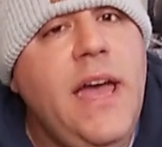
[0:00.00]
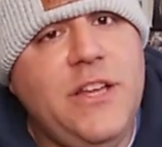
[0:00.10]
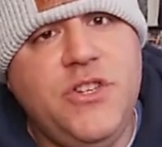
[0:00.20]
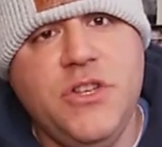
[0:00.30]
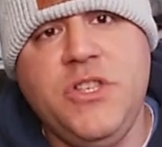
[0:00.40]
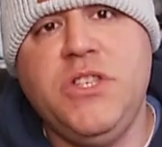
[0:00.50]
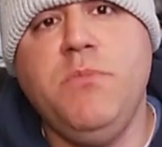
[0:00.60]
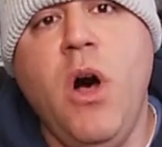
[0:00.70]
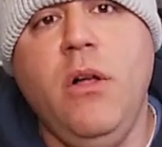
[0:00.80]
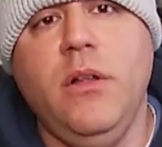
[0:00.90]
It's just
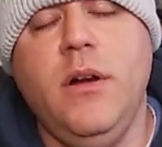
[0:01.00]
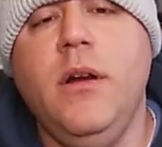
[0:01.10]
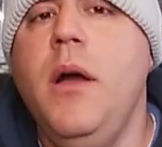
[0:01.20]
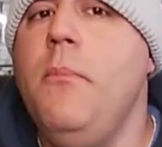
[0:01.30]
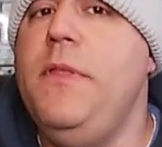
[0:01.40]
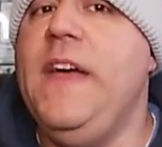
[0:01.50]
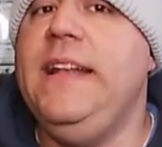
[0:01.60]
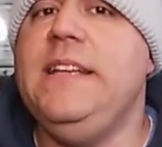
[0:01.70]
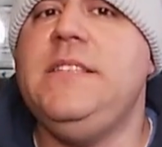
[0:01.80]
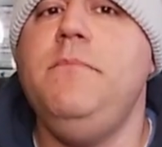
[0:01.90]
smaller, but
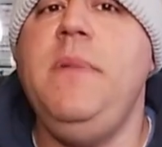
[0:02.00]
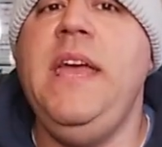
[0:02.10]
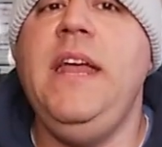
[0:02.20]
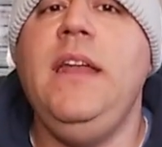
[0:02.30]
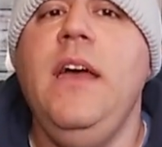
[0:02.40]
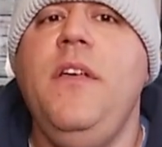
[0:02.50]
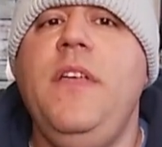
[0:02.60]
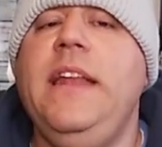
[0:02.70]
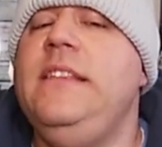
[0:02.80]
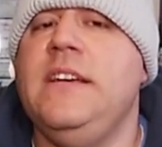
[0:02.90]
that doesn't mean
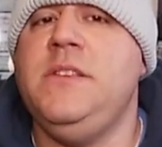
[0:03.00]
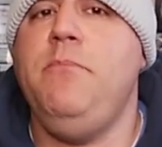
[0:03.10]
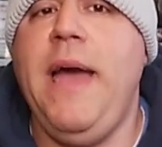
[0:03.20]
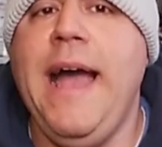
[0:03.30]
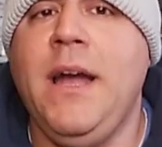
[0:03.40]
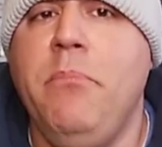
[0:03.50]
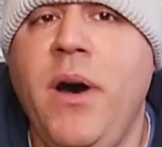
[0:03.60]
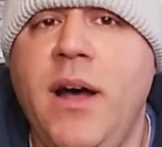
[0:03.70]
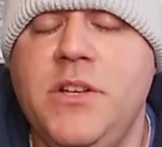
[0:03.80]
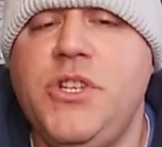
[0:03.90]
that it doesn't pack a
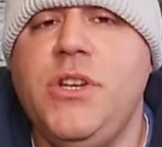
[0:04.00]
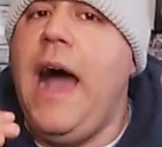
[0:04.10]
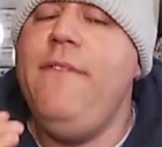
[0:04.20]
punch.